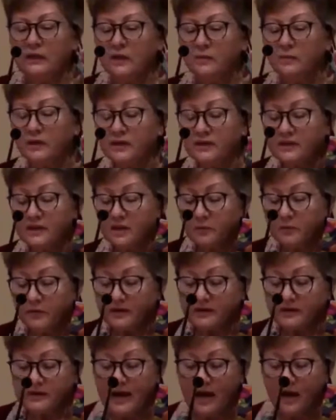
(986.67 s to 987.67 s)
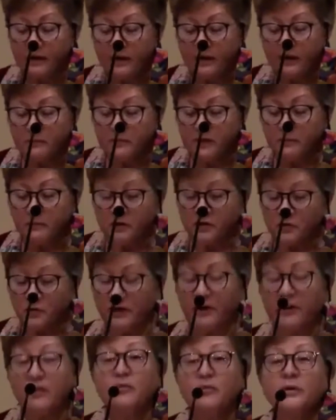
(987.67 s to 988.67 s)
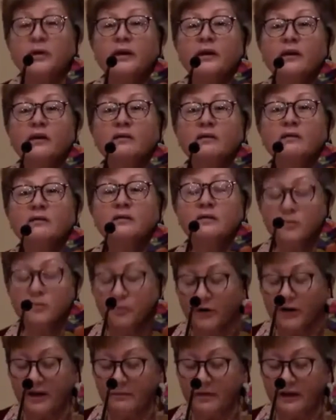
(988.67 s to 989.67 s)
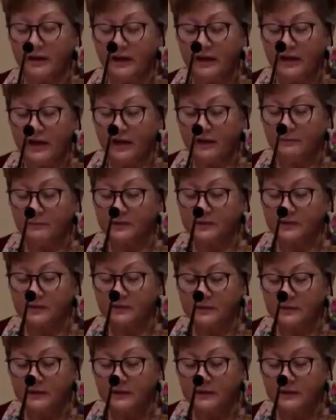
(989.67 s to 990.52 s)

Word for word: Please sing with us now hymn number 23, Bring Many Names.